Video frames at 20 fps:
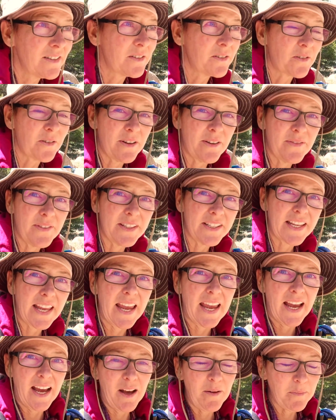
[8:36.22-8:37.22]
or even
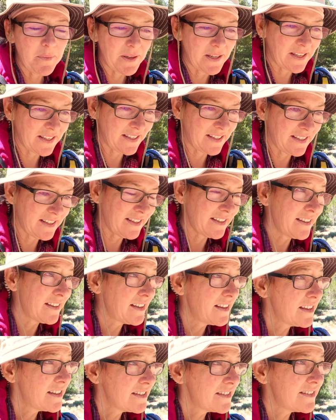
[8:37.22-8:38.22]
camp.
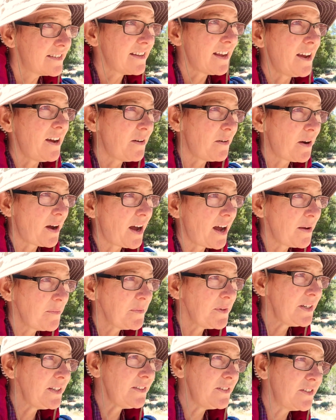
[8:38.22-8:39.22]
So I'm
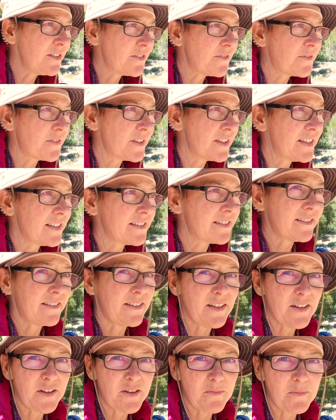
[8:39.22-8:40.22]
gonna look for this
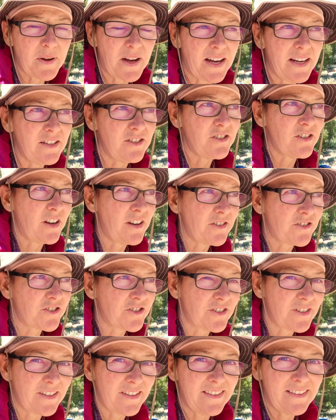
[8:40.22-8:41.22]
nearby
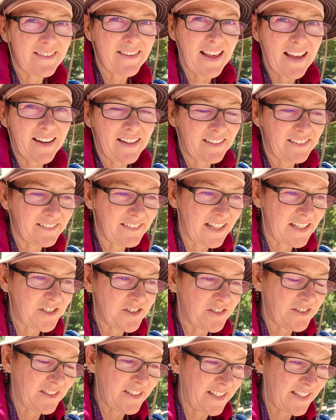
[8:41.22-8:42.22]
junction that
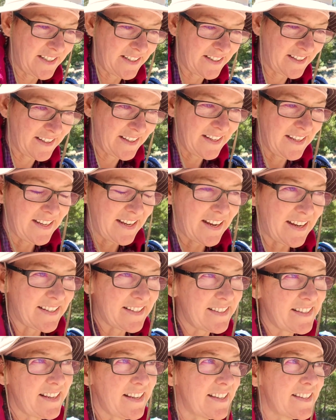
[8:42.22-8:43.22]
allegedly
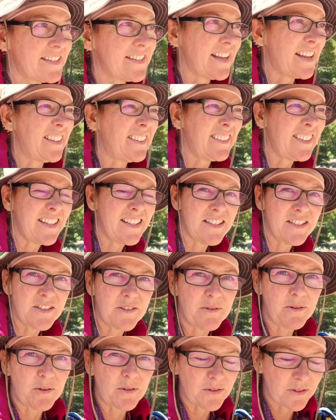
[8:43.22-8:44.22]
exists and leads
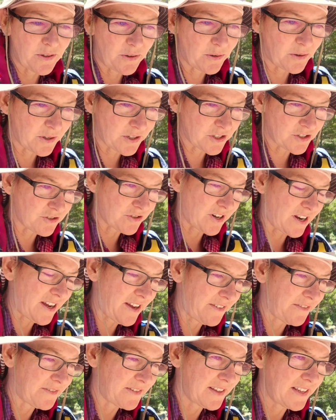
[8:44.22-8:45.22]
to the horse
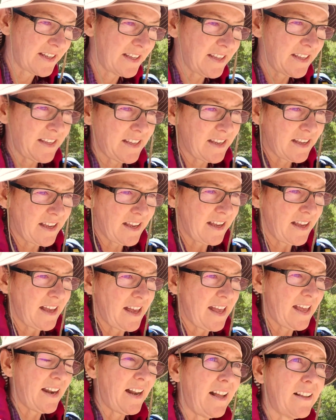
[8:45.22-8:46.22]
trough.
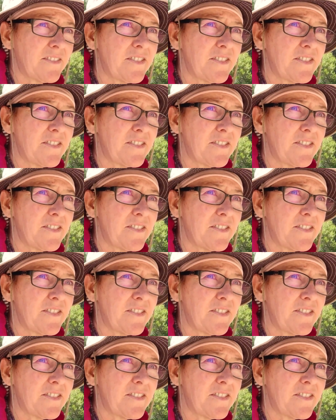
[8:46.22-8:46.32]
And